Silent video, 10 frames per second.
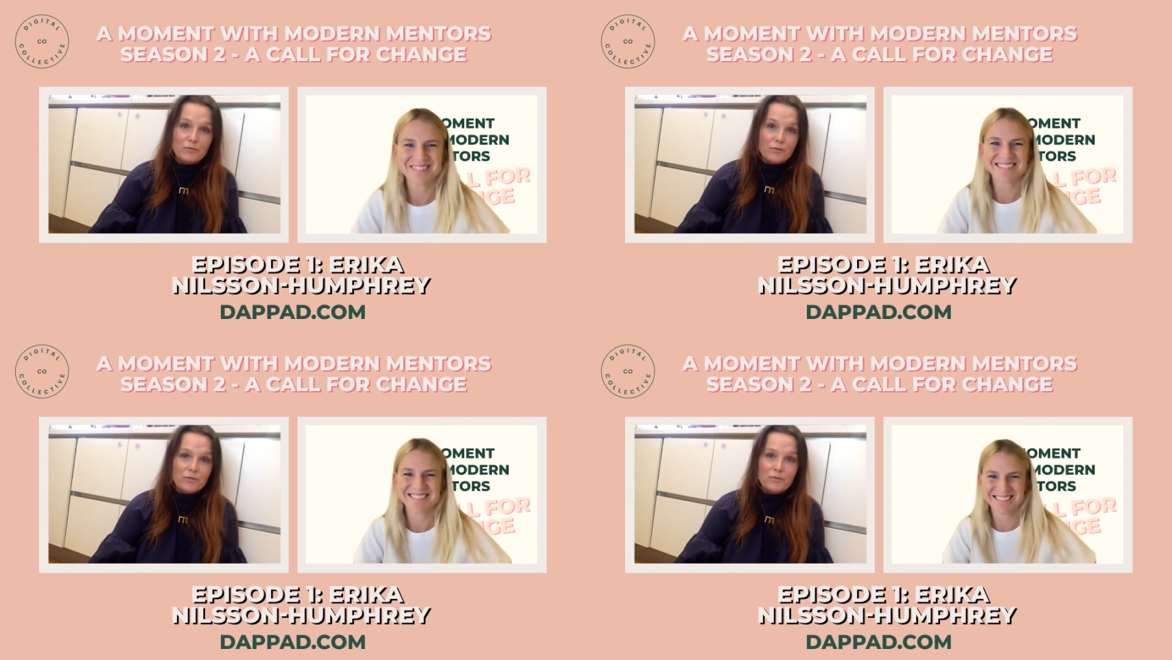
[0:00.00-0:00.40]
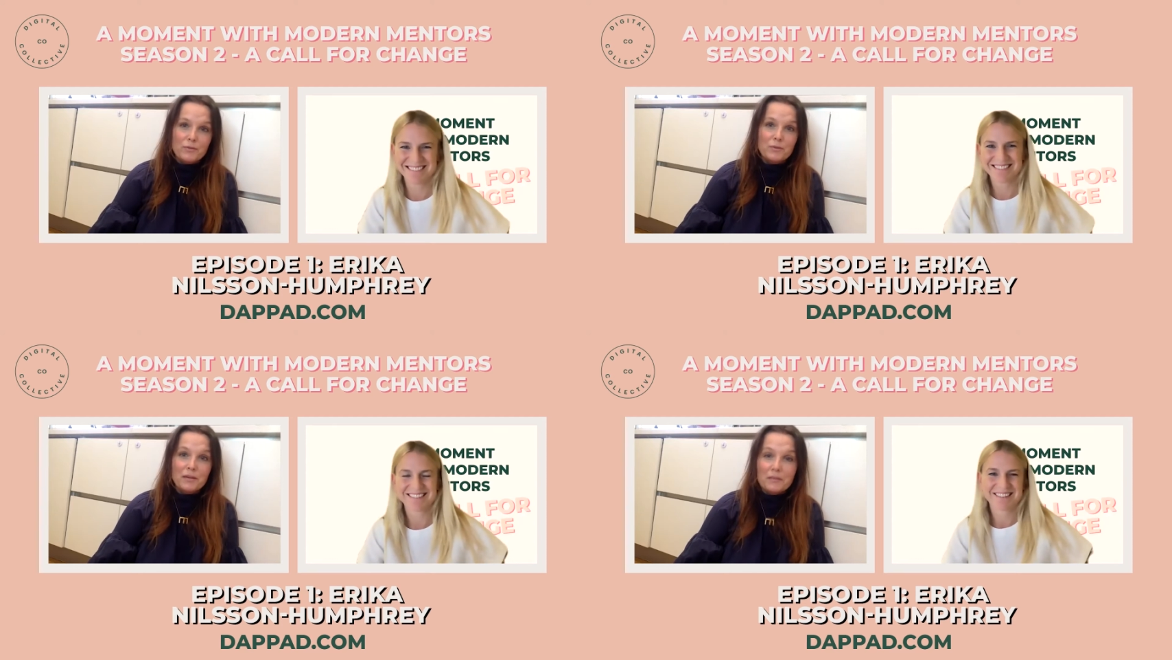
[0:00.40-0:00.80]
Speaker 1: first
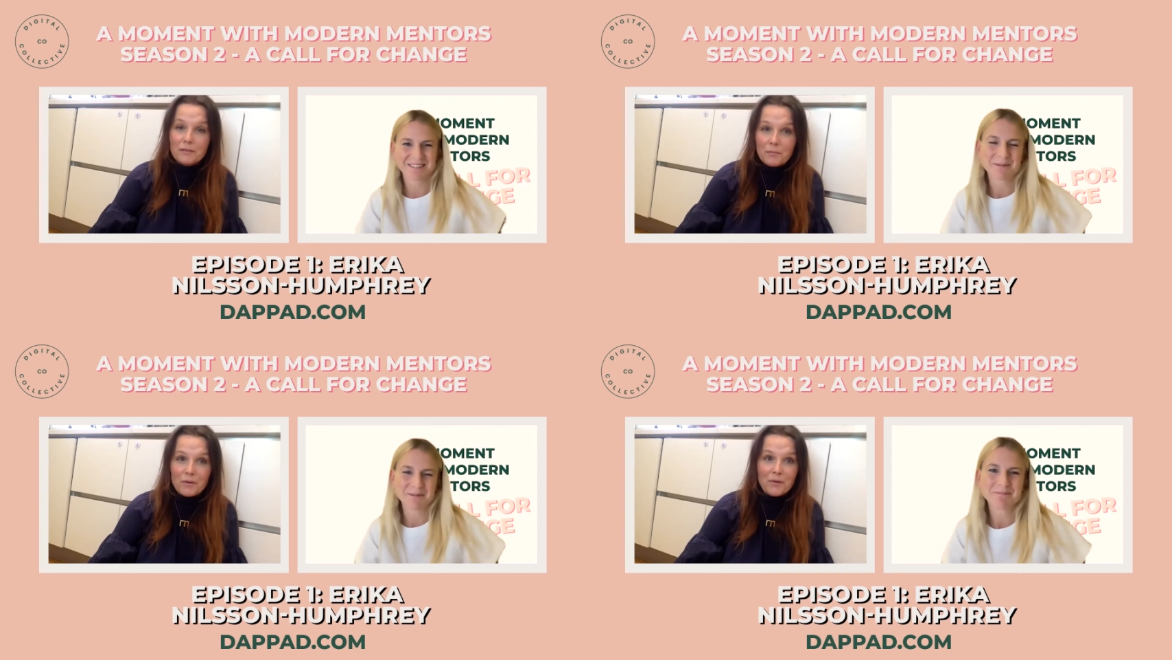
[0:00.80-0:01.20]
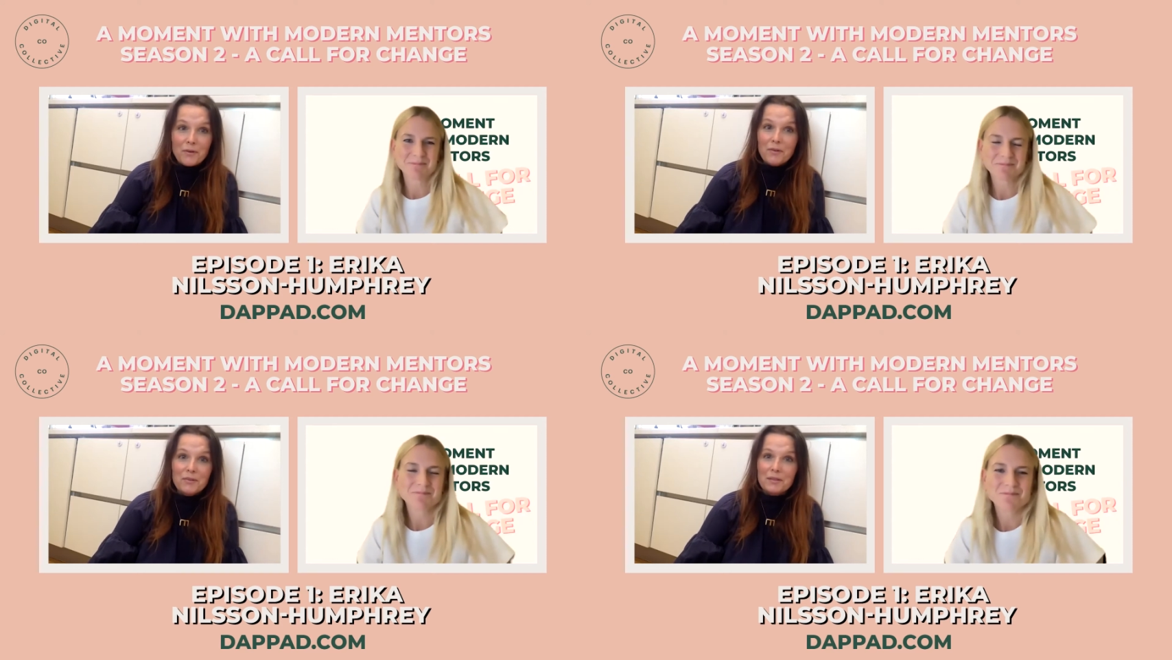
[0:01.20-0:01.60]
few
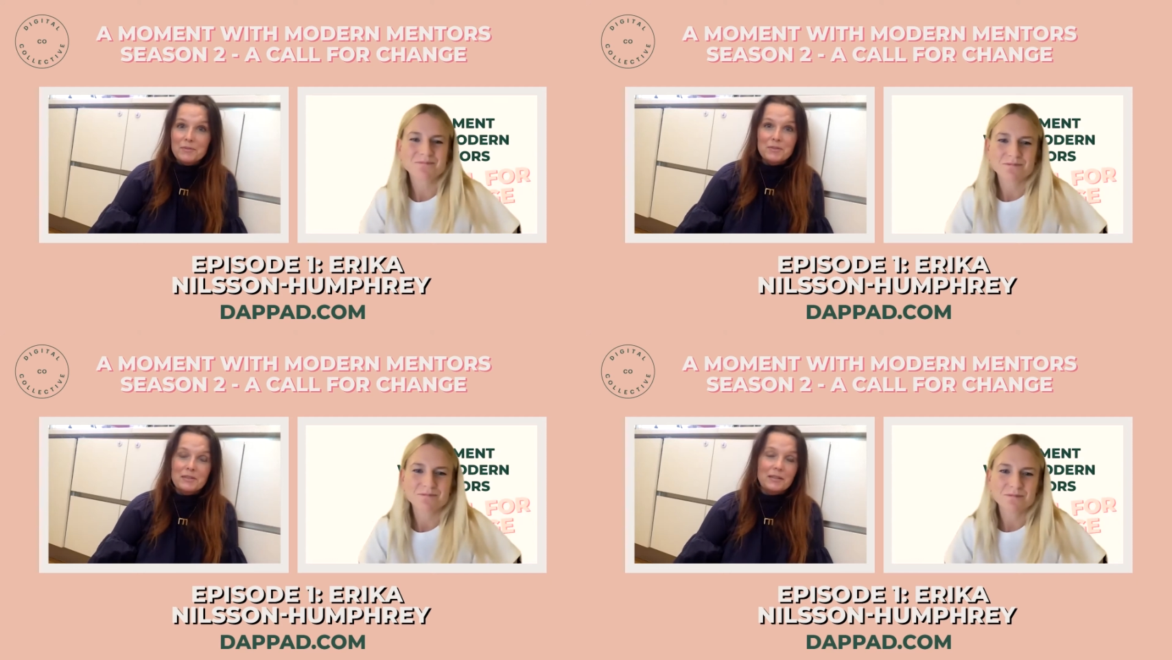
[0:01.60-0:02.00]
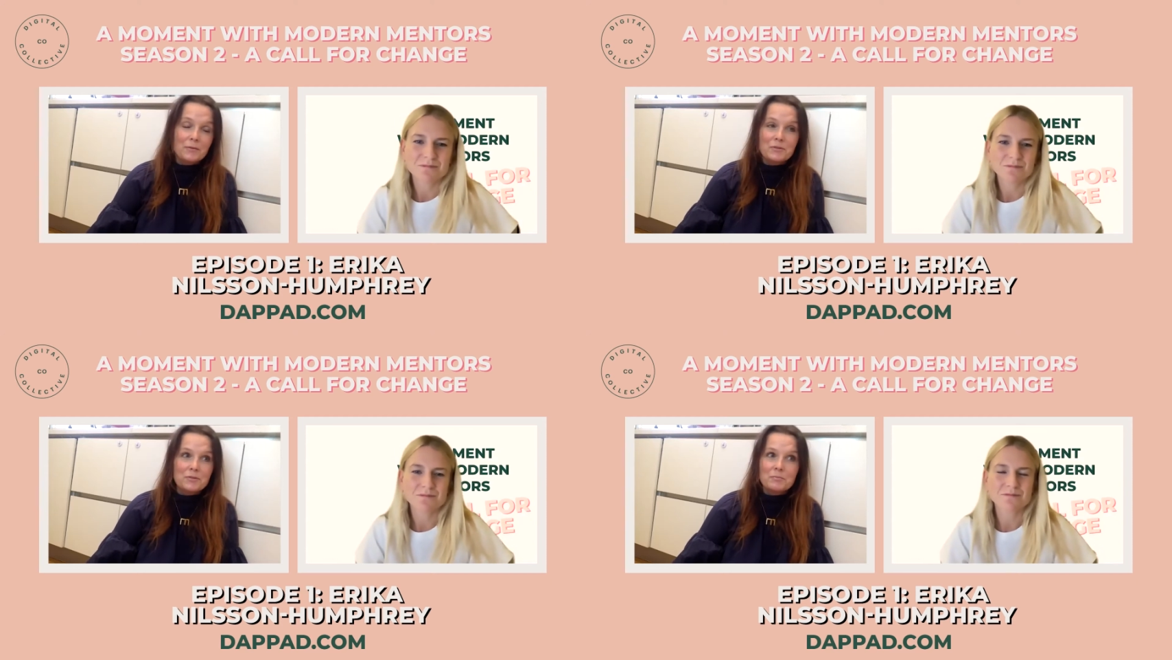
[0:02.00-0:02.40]
customers, and it was just like
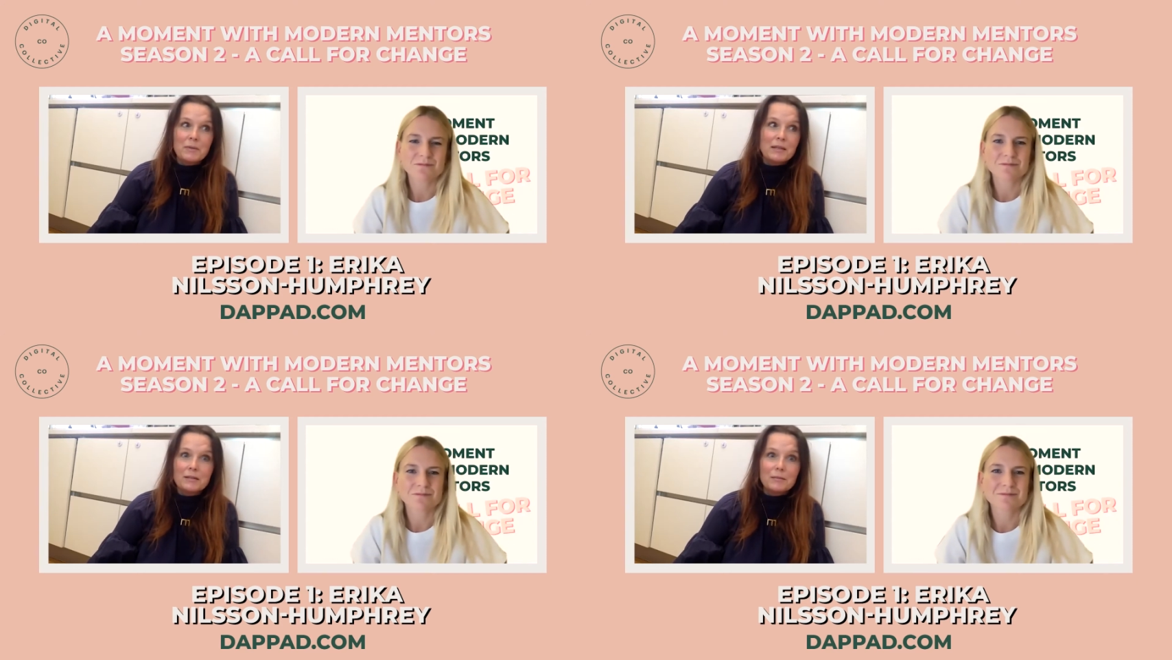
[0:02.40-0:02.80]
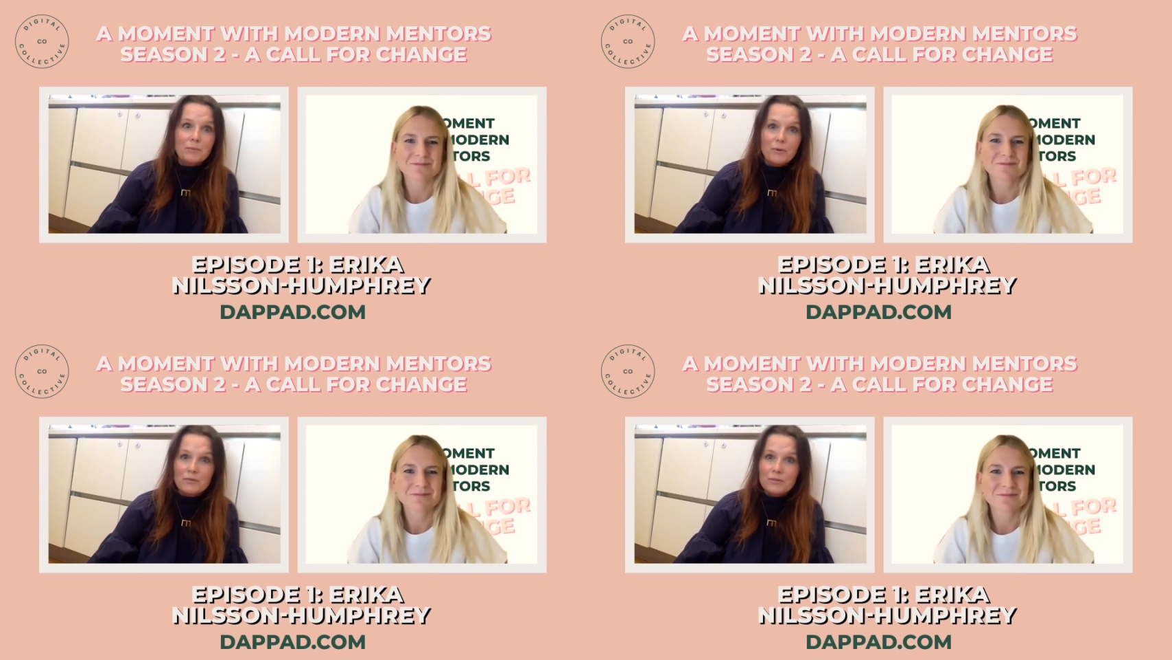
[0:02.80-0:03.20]
I was just making the
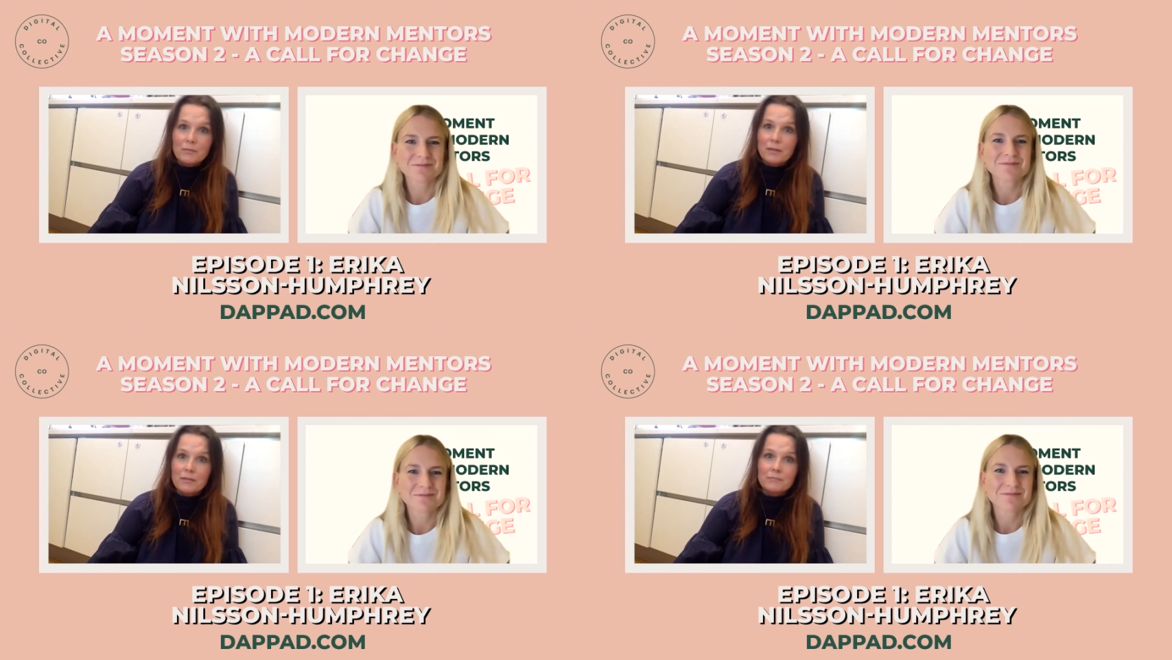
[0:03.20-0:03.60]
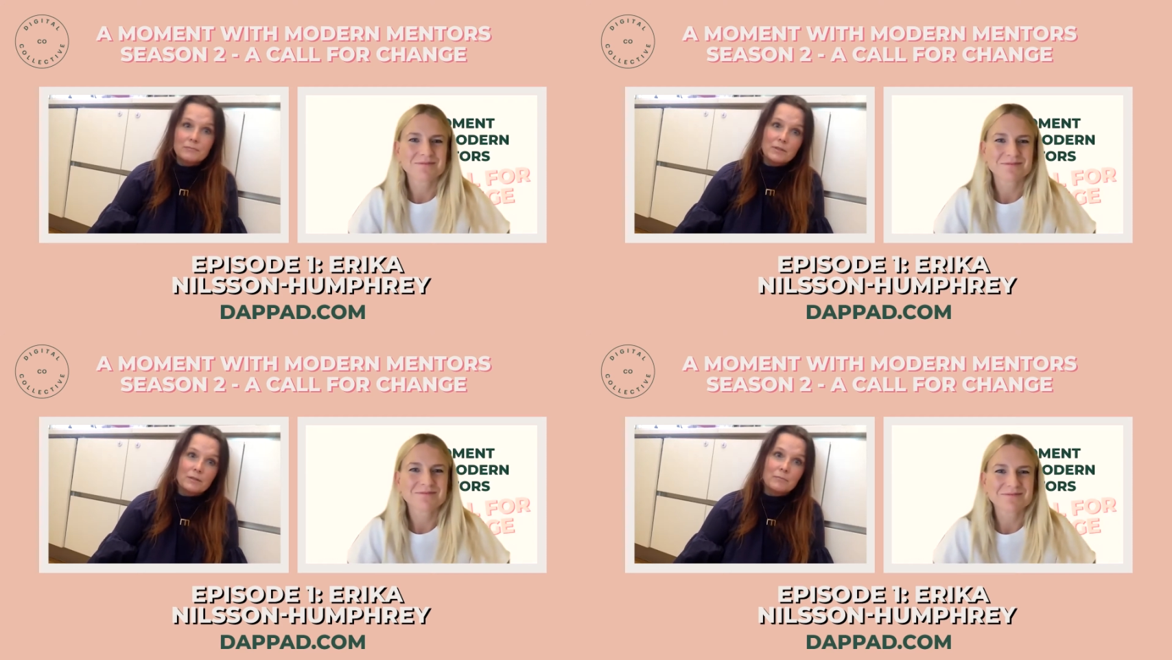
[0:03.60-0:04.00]
box in my
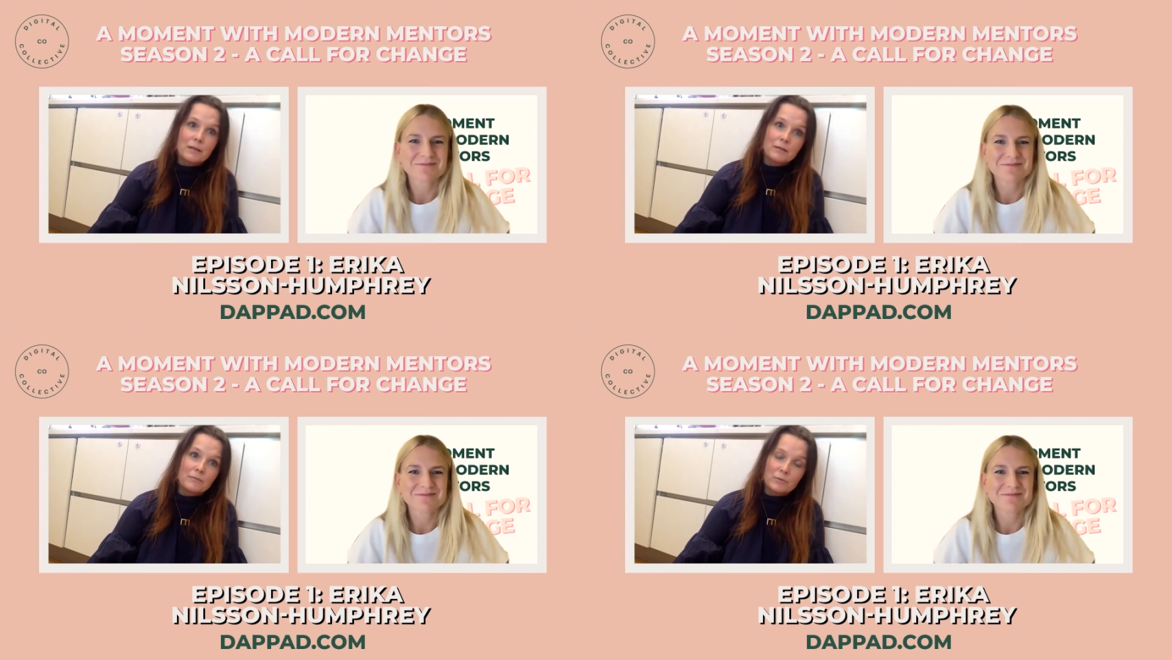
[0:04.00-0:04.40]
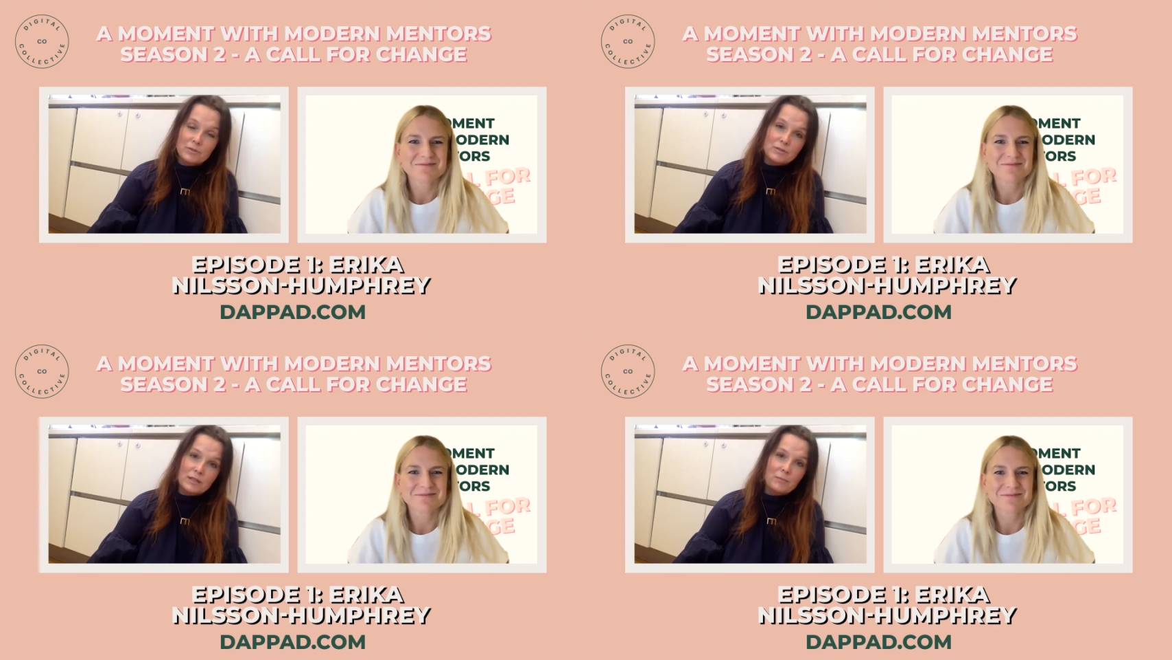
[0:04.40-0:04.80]
in my
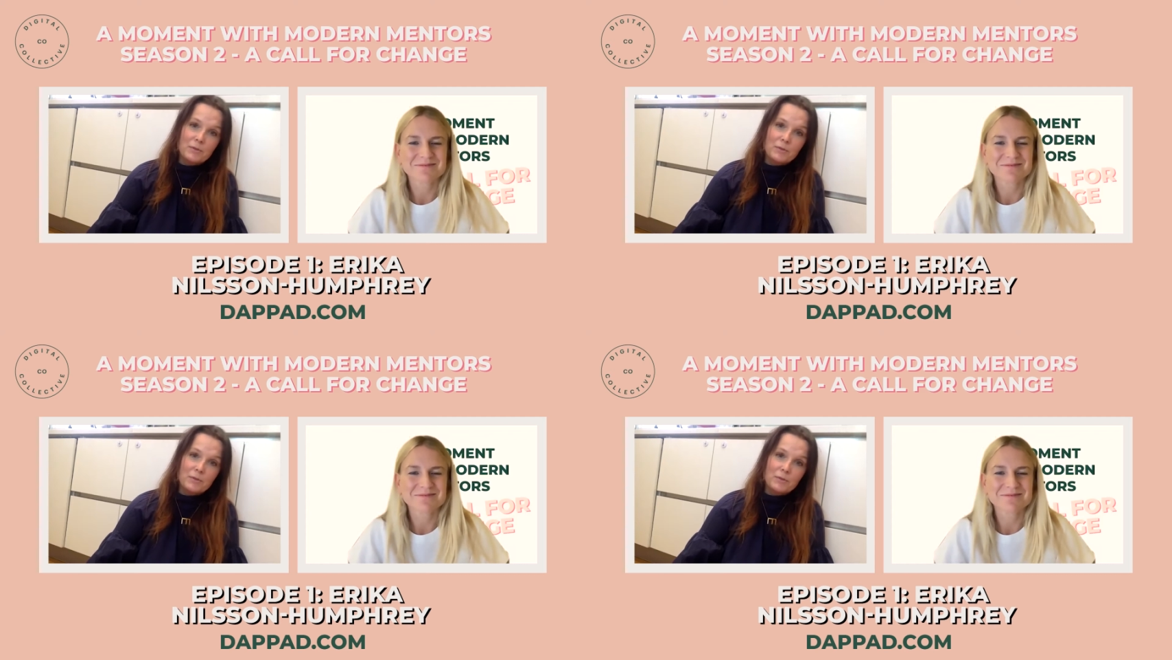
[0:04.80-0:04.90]
what is now my